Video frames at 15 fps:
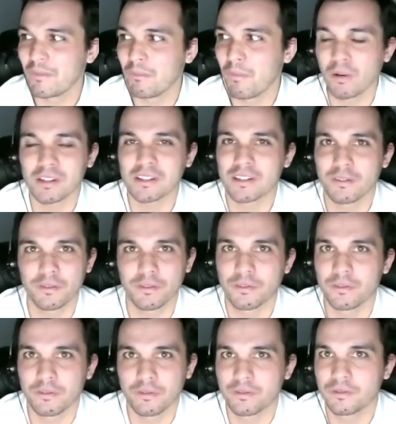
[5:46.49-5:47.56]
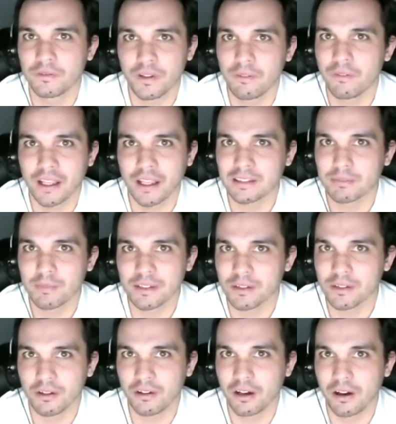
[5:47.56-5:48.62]
most of investments
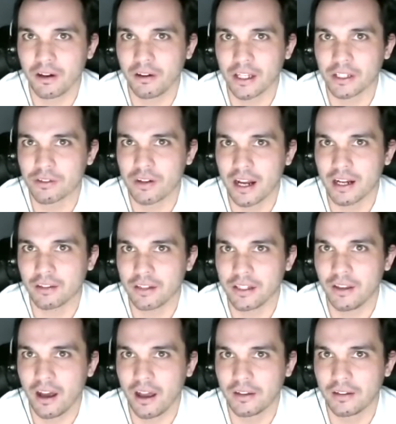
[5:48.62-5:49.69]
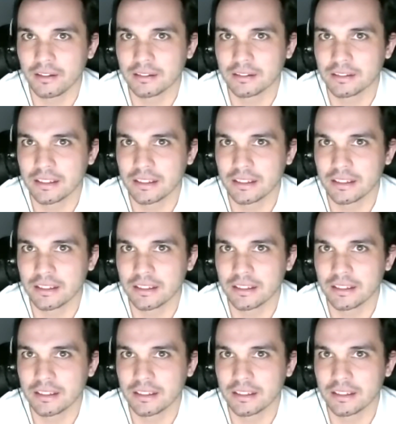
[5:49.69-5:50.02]
are electronically done.